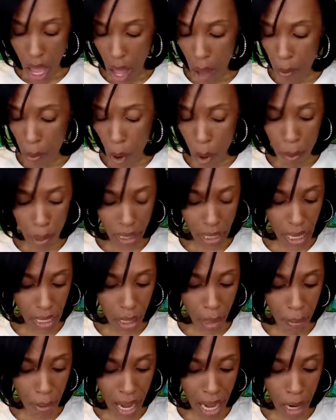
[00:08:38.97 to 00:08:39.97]
I'm almost
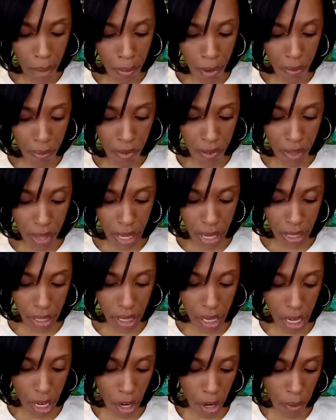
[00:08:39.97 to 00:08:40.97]
at the bottom of
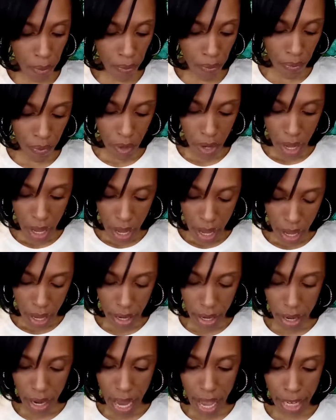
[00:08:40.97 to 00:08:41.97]
this here.
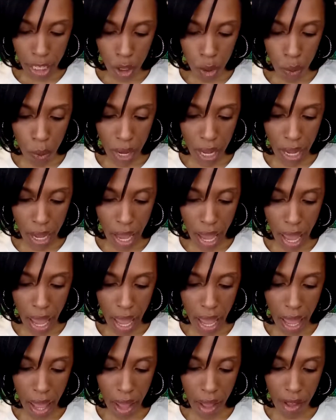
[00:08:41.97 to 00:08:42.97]
Next we
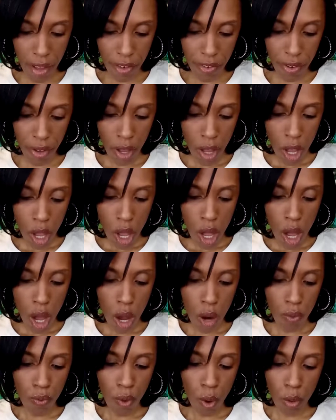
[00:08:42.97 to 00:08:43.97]
have
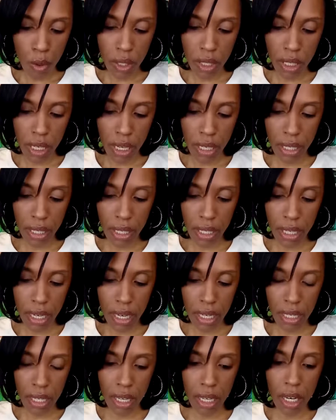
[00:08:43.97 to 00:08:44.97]
a roasted
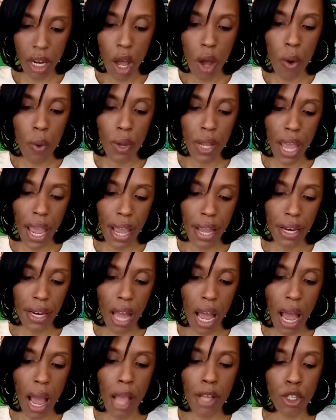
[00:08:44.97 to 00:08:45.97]
seasoned.
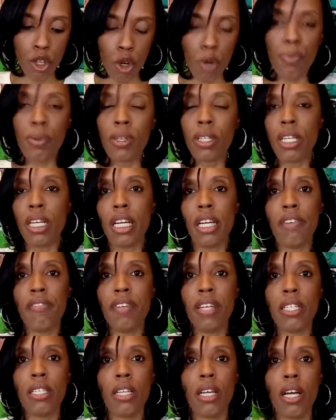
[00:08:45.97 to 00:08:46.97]
Okay, I do
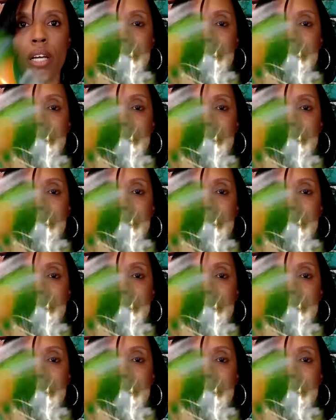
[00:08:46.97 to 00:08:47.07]
believe these